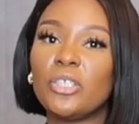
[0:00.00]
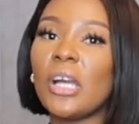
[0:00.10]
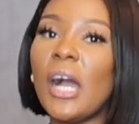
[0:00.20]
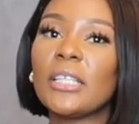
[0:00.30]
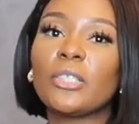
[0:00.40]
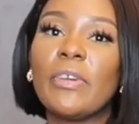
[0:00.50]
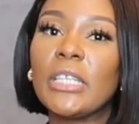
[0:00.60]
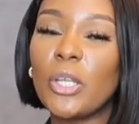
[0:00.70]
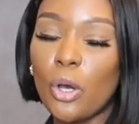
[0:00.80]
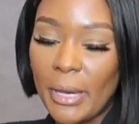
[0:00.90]
You guys
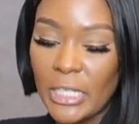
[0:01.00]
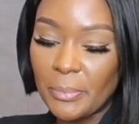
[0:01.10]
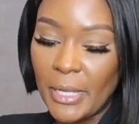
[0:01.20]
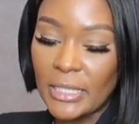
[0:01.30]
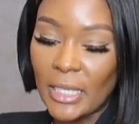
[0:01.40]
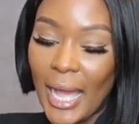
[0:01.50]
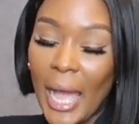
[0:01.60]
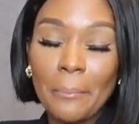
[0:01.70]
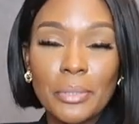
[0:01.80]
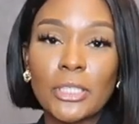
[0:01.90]
already know about this blazer.
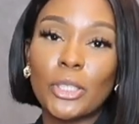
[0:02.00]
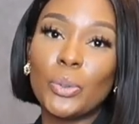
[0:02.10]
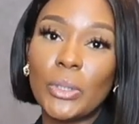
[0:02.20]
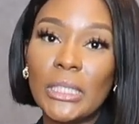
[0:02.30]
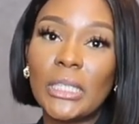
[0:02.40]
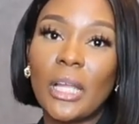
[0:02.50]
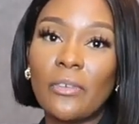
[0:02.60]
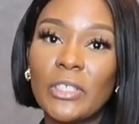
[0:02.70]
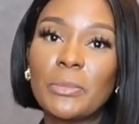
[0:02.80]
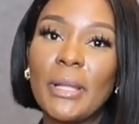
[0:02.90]
Absolutely
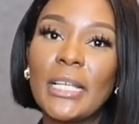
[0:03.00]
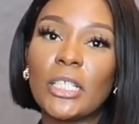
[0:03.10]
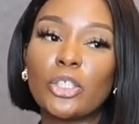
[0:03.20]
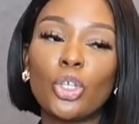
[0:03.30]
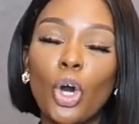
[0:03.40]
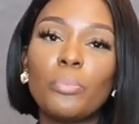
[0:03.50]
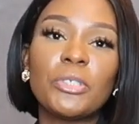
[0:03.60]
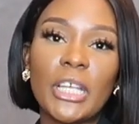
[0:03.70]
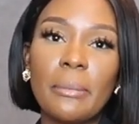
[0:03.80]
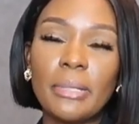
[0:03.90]
love this blazer, top
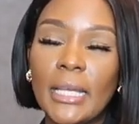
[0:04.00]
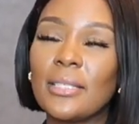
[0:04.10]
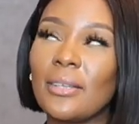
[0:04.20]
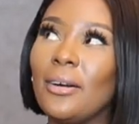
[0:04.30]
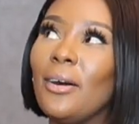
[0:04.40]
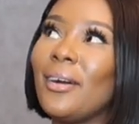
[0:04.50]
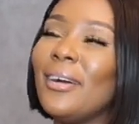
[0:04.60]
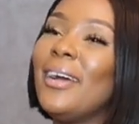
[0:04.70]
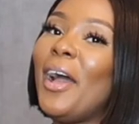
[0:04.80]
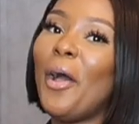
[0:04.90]
gem blazer.
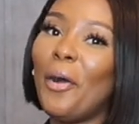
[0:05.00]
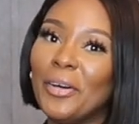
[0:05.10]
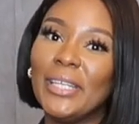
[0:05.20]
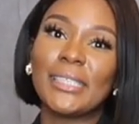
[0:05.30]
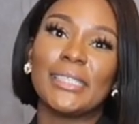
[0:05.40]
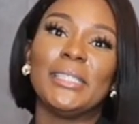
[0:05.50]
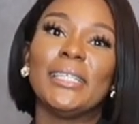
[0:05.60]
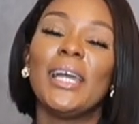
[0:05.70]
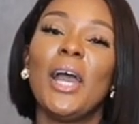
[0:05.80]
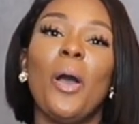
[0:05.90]

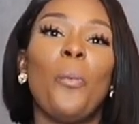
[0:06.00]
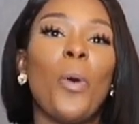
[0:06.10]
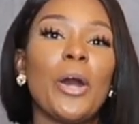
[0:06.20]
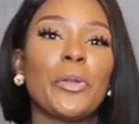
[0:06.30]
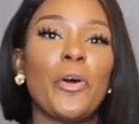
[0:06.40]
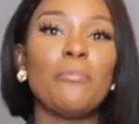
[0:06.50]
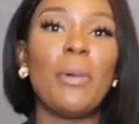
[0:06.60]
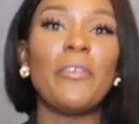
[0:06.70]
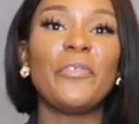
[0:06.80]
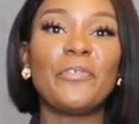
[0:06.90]
Honestly, one of
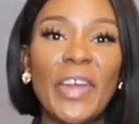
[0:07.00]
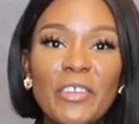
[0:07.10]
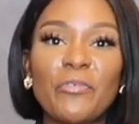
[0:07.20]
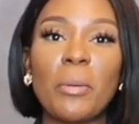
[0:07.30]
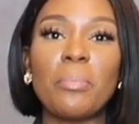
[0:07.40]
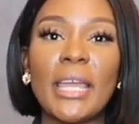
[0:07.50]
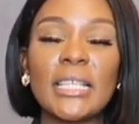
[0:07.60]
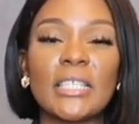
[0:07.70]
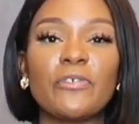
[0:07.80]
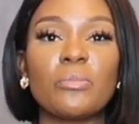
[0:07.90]
my favorite
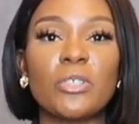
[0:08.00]
blazers from